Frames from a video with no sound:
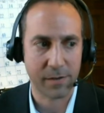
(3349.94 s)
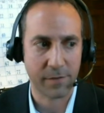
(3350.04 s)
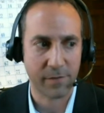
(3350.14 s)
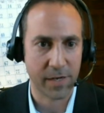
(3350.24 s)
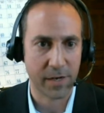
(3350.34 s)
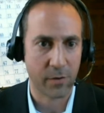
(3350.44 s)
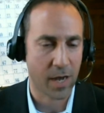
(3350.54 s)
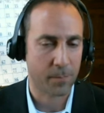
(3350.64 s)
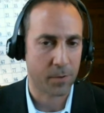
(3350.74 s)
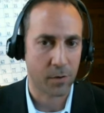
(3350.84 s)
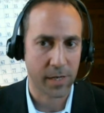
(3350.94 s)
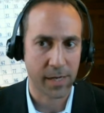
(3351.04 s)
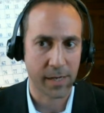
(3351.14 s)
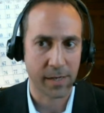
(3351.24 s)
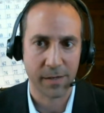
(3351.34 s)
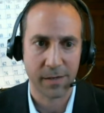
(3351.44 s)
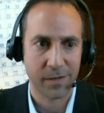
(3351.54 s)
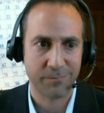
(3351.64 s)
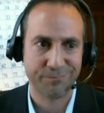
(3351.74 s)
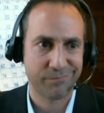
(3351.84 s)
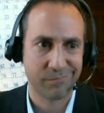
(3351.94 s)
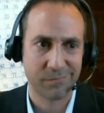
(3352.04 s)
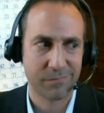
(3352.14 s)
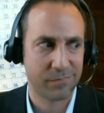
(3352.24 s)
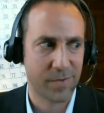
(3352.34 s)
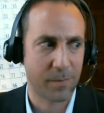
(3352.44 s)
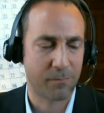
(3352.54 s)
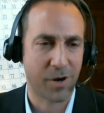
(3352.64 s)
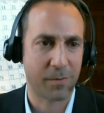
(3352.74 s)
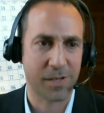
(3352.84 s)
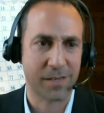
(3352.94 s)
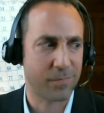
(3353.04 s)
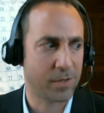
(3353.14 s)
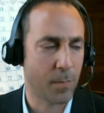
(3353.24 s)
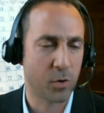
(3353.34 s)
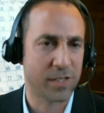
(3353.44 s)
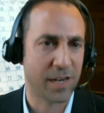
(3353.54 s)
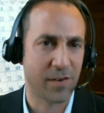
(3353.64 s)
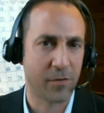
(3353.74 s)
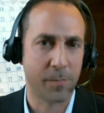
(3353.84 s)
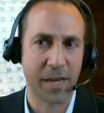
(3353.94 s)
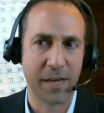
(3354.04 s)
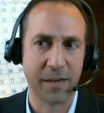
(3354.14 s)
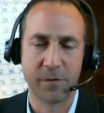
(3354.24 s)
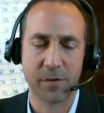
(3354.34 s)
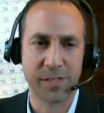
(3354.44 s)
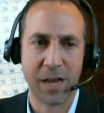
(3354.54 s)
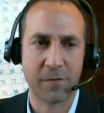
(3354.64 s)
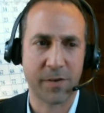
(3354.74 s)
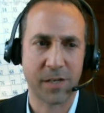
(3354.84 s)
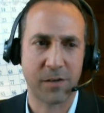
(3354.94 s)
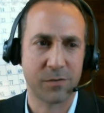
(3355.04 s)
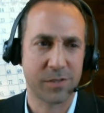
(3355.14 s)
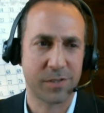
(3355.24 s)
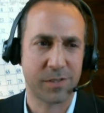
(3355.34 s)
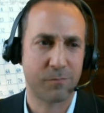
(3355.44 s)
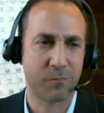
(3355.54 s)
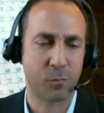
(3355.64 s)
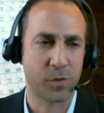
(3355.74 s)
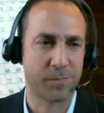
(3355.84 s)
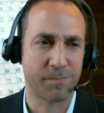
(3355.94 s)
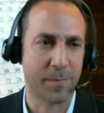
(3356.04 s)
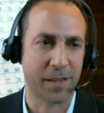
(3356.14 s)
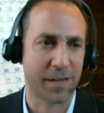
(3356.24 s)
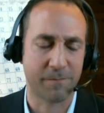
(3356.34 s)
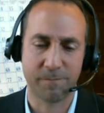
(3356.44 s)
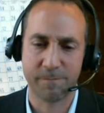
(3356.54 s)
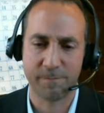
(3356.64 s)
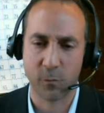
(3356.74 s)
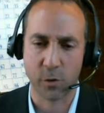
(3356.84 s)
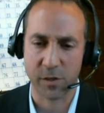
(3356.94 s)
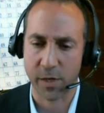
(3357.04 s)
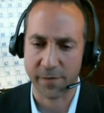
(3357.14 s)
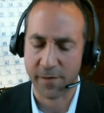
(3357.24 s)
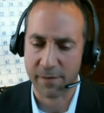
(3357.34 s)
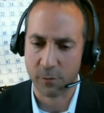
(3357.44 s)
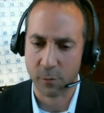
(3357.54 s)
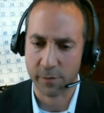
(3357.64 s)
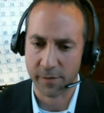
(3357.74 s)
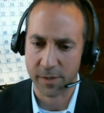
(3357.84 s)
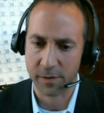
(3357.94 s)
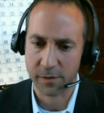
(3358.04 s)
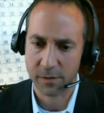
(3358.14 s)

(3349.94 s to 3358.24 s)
the video and uploading it probably the most I've ever paid for those town videos was maybe like 425, 450.